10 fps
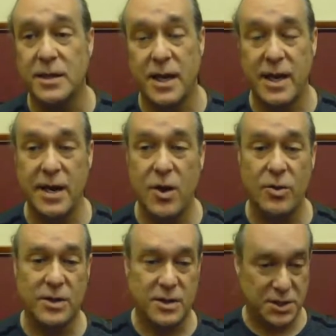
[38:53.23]
And, and I
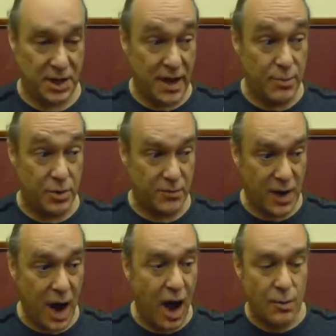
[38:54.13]
know this is a Chamber of
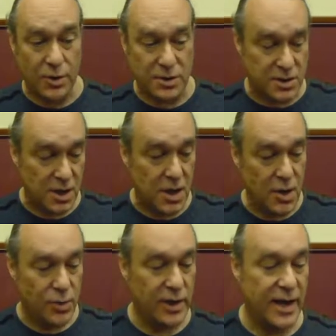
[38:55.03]
Commerce
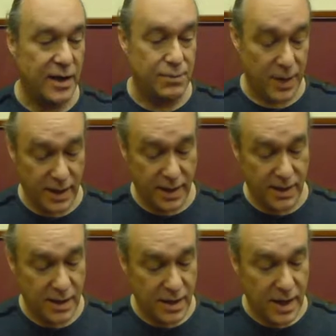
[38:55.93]
related meeting.